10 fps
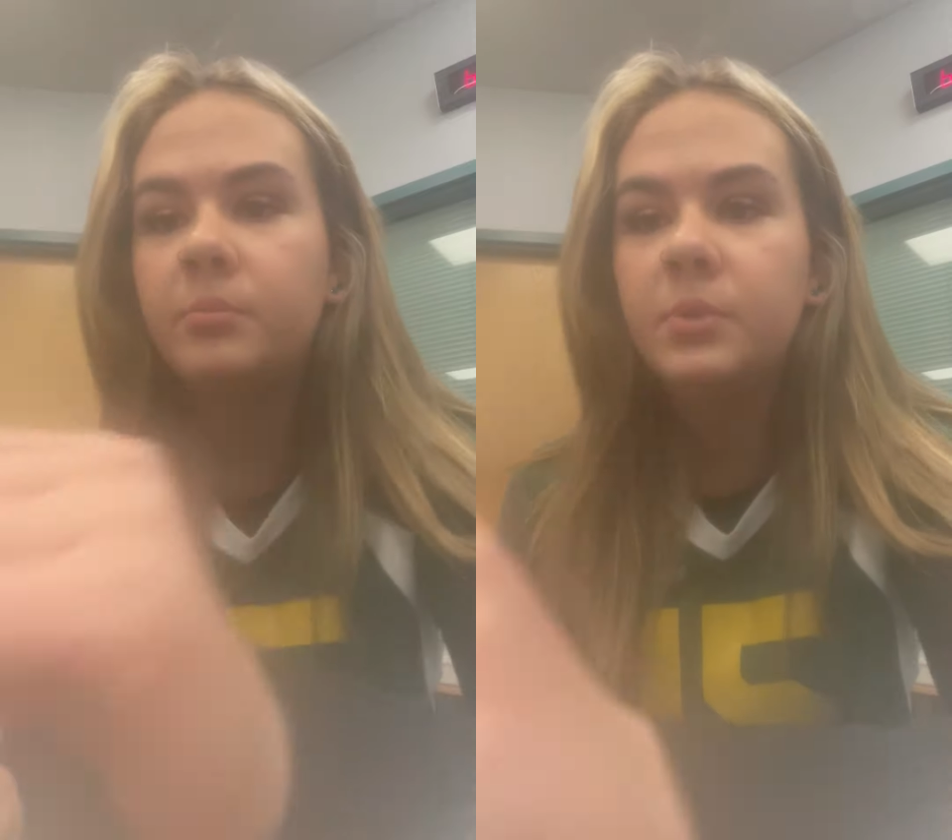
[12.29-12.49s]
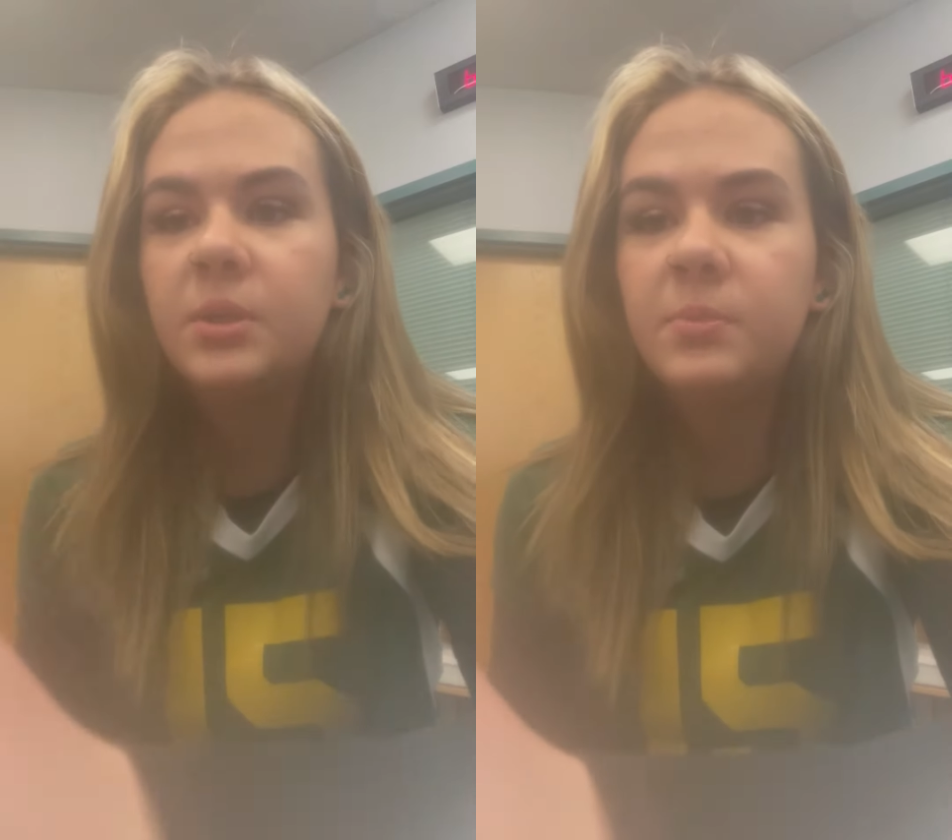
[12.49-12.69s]

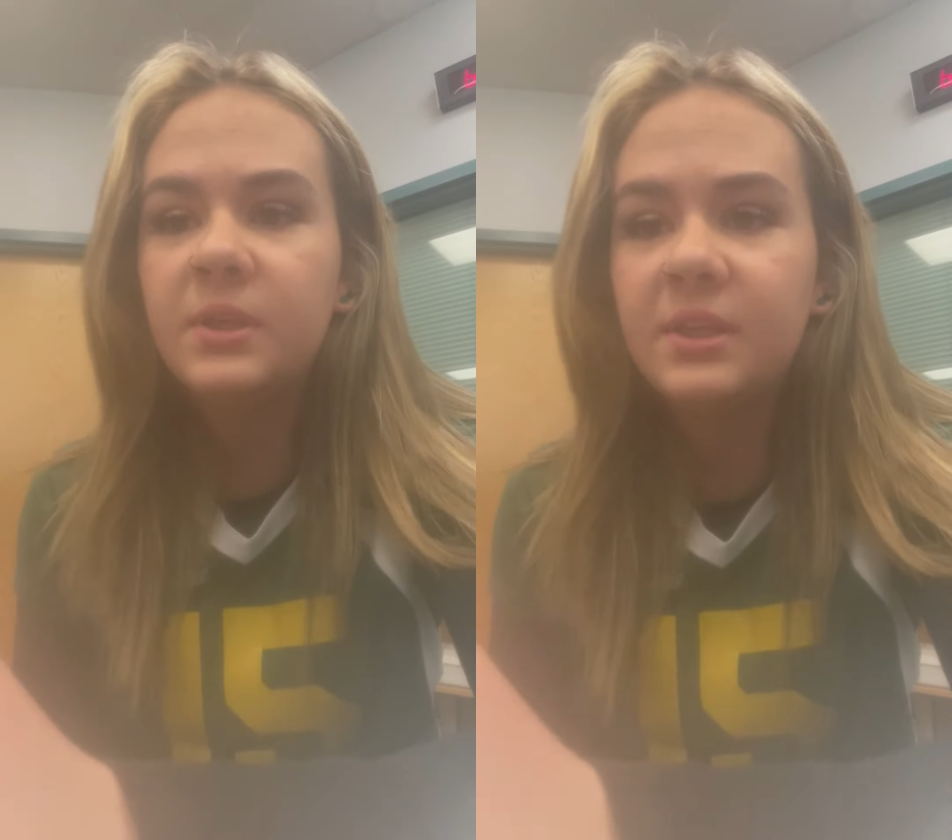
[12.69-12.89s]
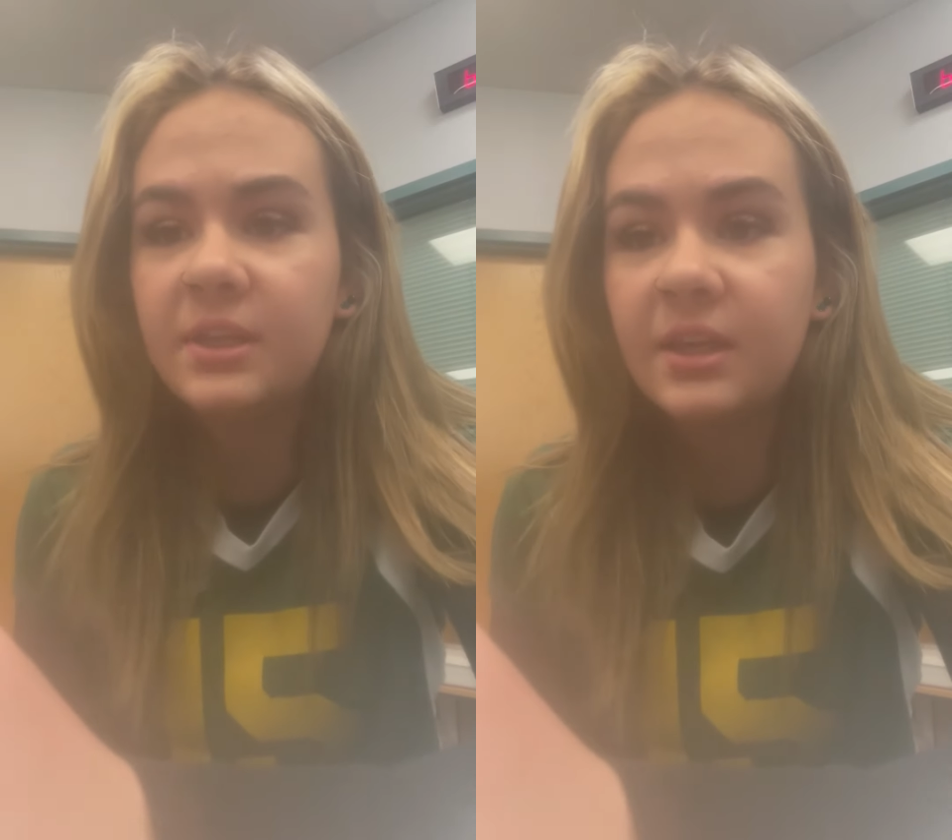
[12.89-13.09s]

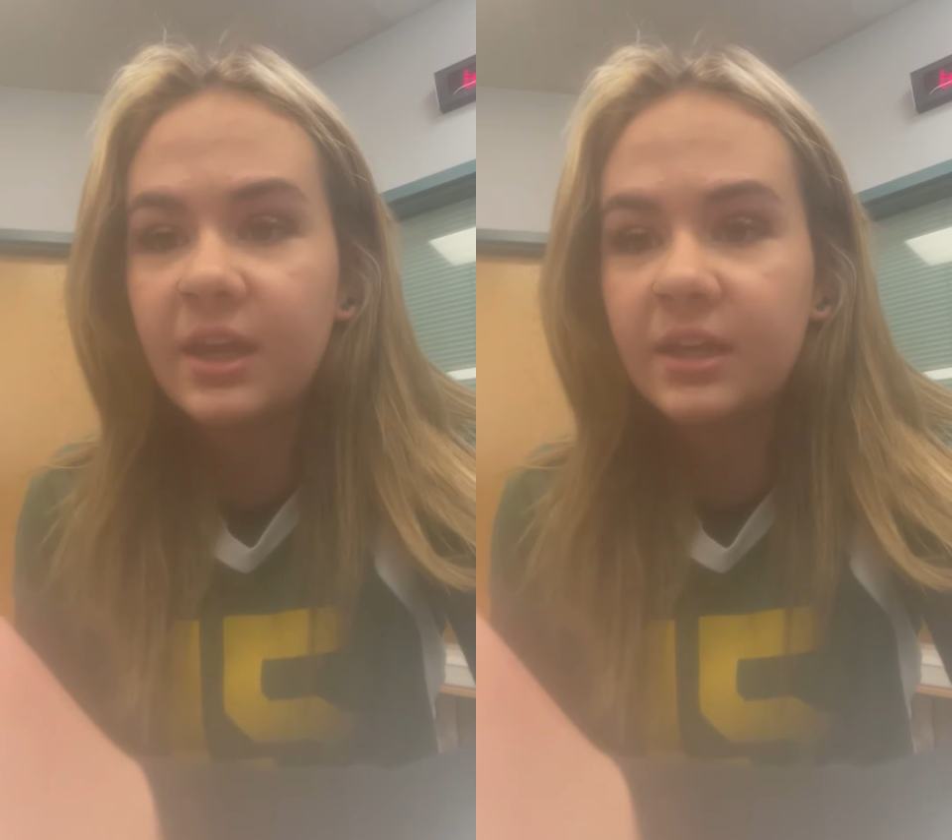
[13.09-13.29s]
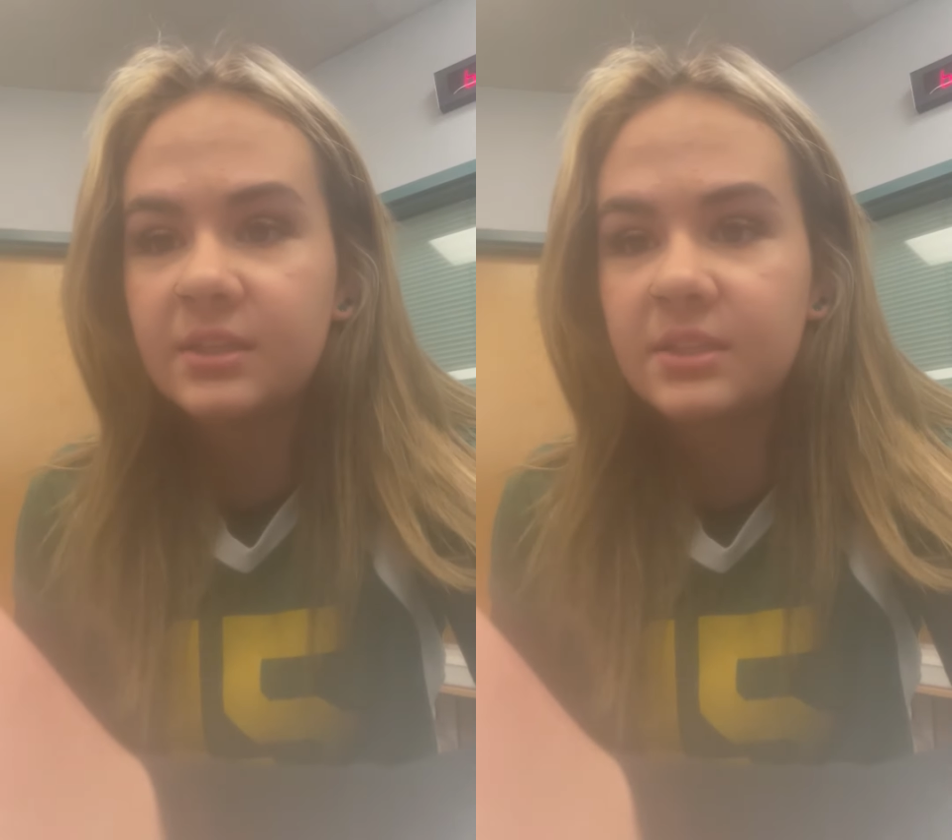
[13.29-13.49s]
PPE
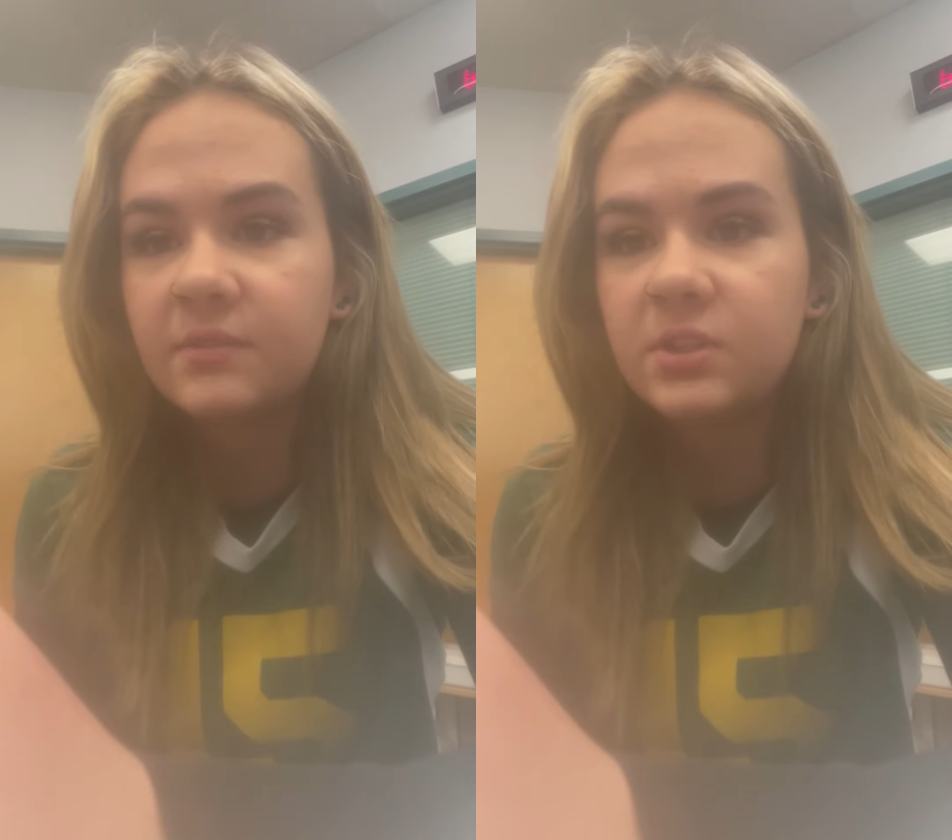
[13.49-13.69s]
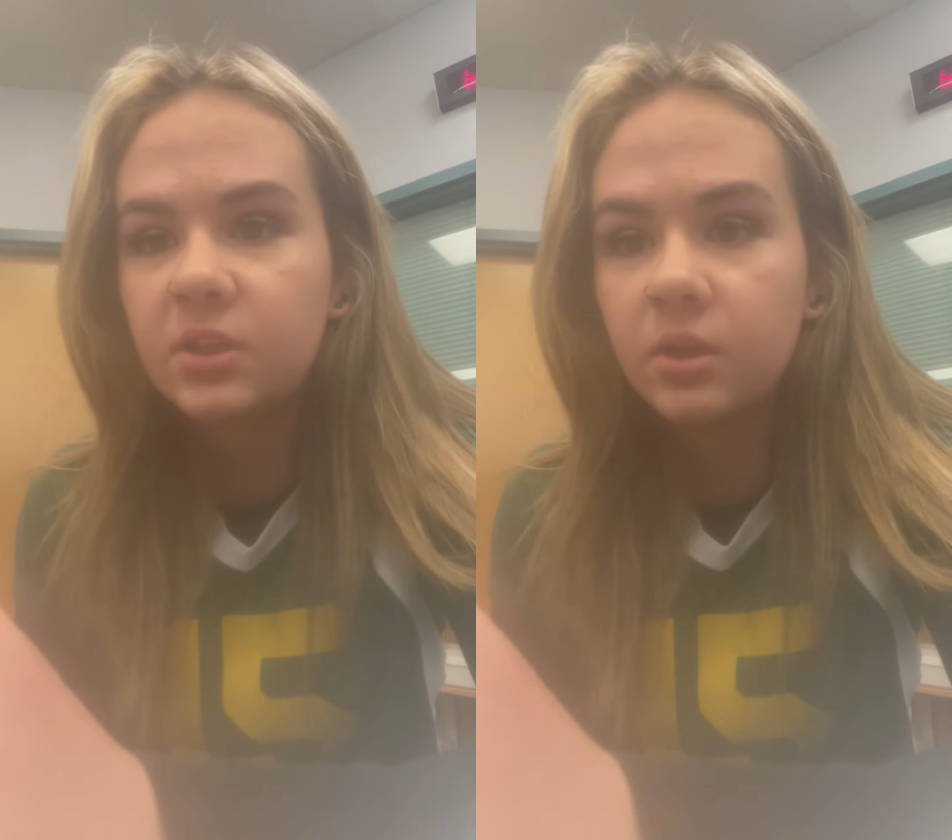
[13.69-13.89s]
and
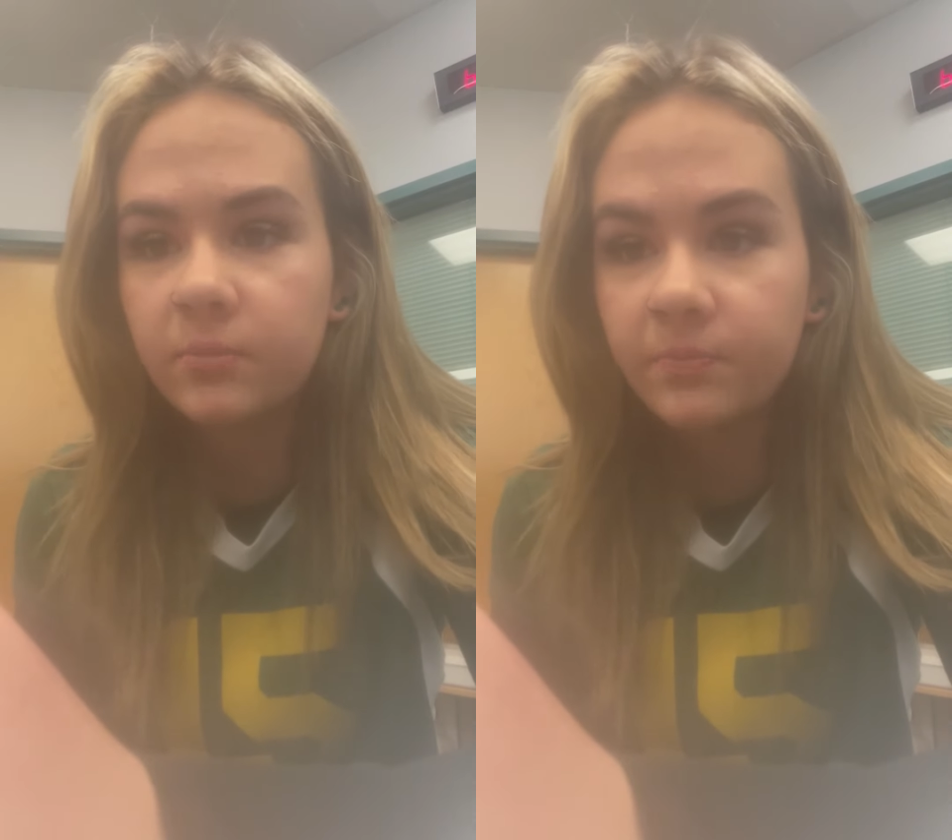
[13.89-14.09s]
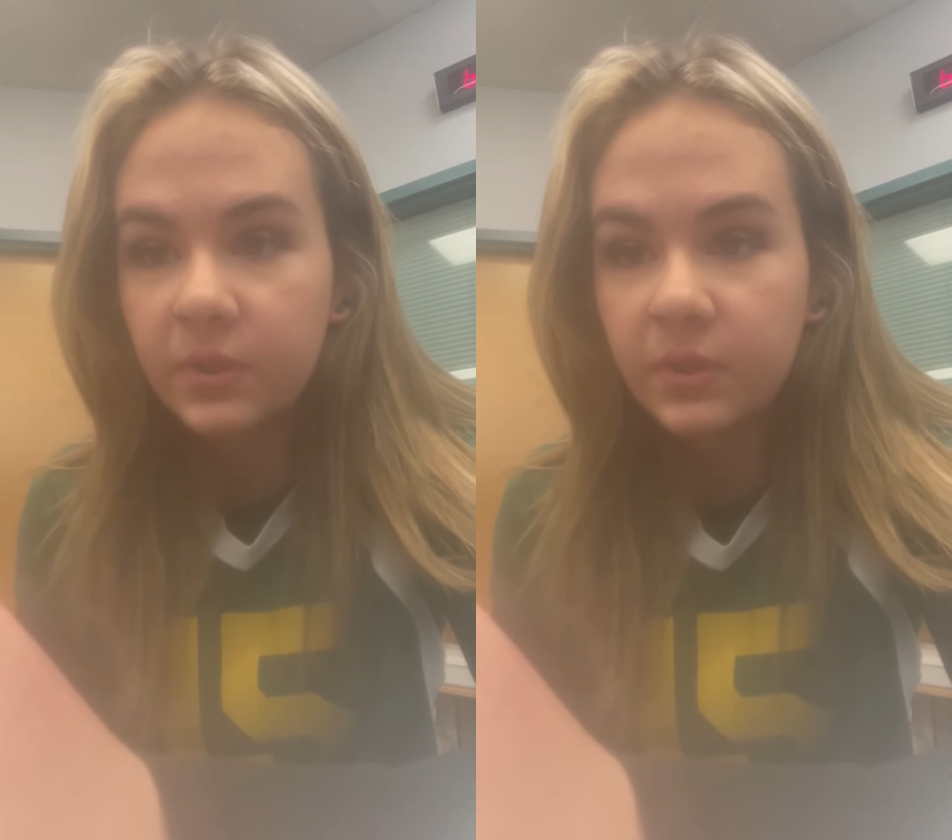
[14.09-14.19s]
safety gear.